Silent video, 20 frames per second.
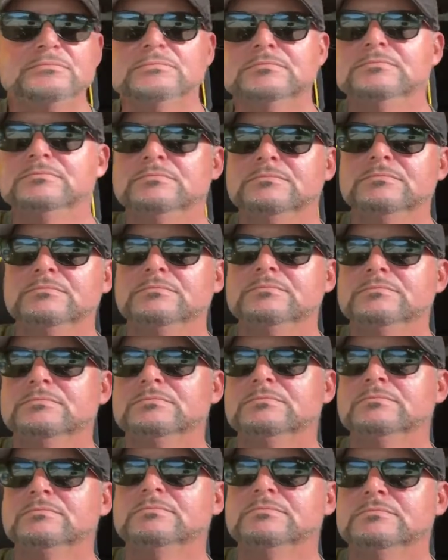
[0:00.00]

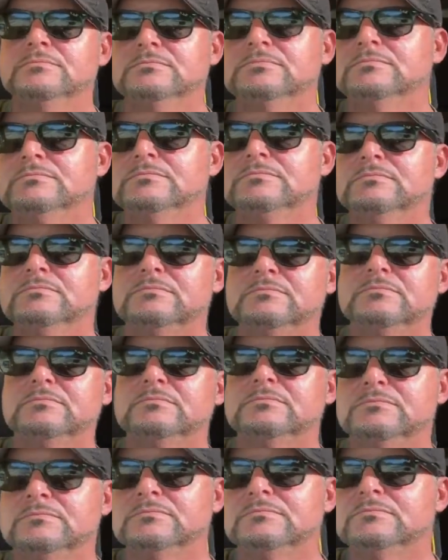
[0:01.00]

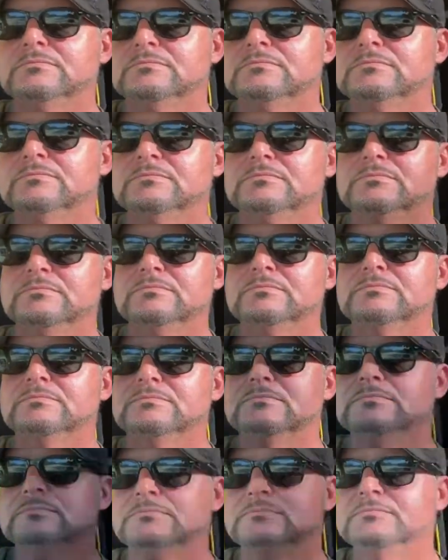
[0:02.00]

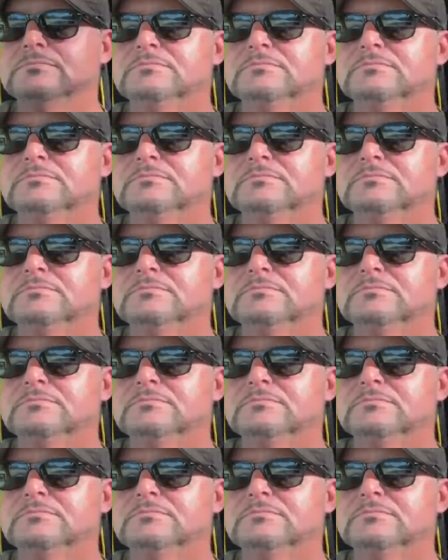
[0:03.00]
[no speech]